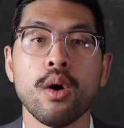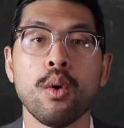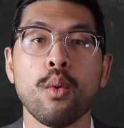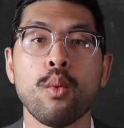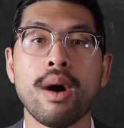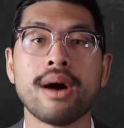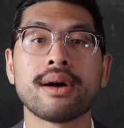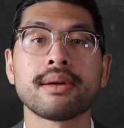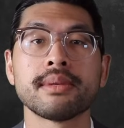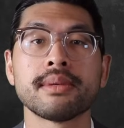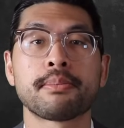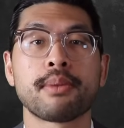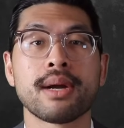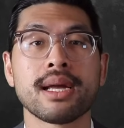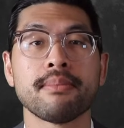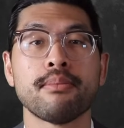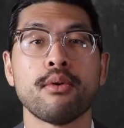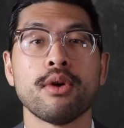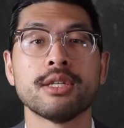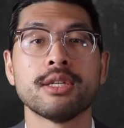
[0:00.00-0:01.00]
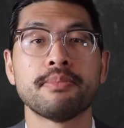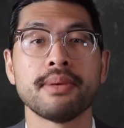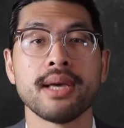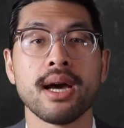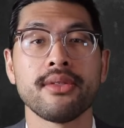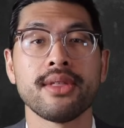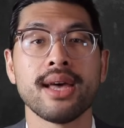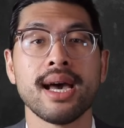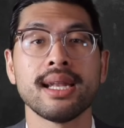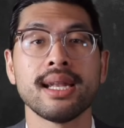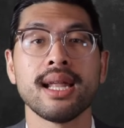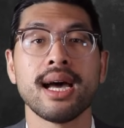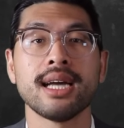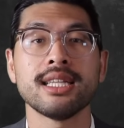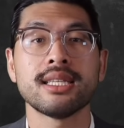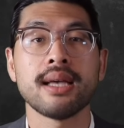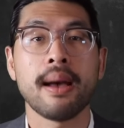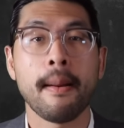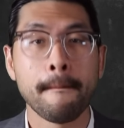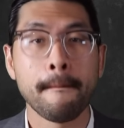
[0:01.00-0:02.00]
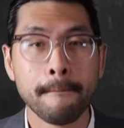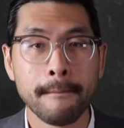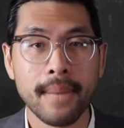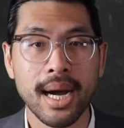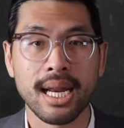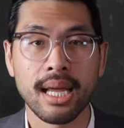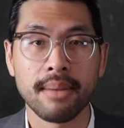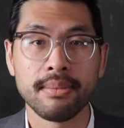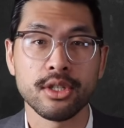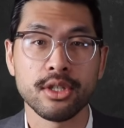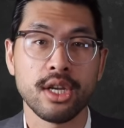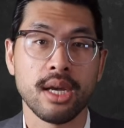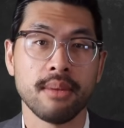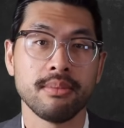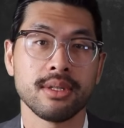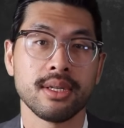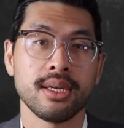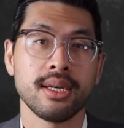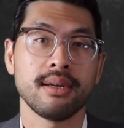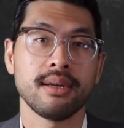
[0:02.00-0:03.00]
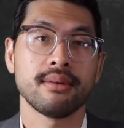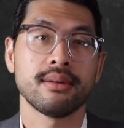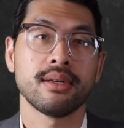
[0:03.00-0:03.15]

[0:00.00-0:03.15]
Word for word: Welcome to Breaking Points Beyond the Headlines. My name is James Lee.